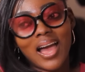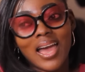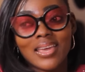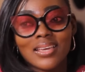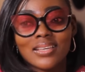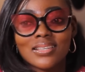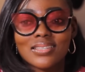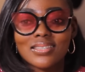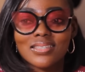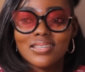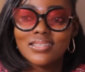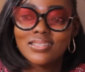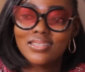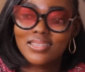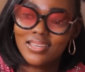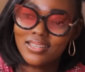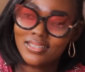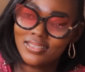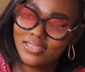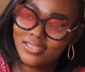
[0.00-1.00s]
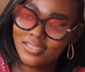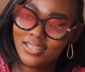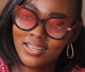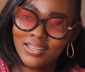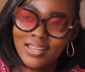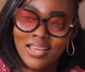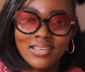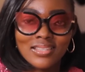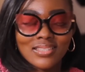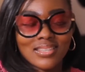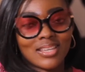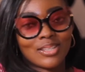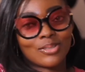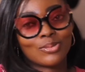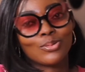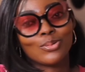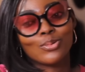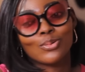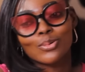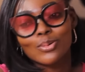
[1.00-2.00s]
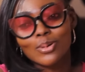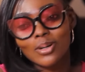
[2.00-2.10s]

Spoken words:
I insisted, and I said no.